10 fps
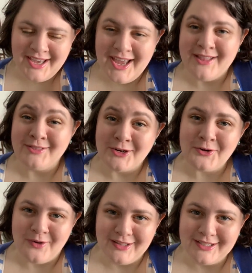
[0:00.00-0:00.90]
in their
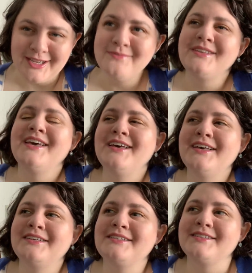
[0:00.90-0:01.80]
quality.
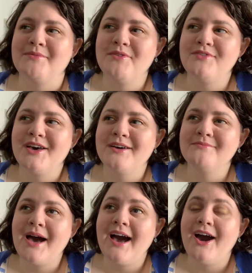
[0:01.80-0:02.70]
Some of
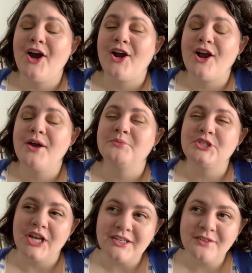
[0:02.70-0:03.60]
them are
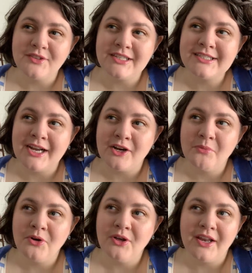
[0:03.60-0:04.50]
objectively
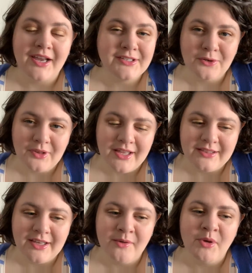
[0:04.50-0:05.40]
terrible and I don't like
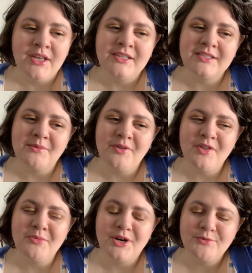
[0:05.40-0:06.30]
them. Some of
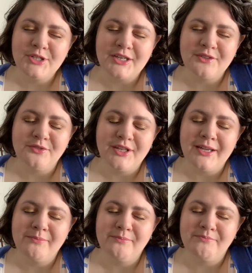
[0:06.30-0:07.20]
them are
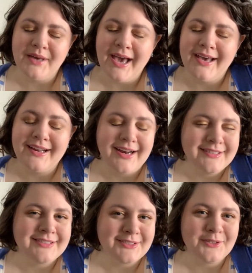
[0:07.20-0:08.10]
objectively bad and
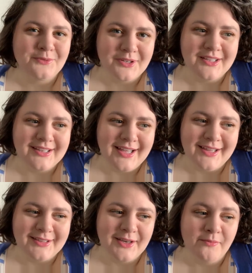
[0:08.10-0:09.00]
I still really
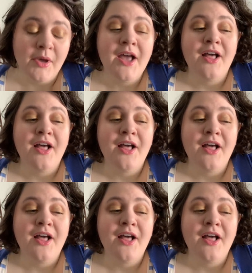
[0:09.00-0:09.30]
like them.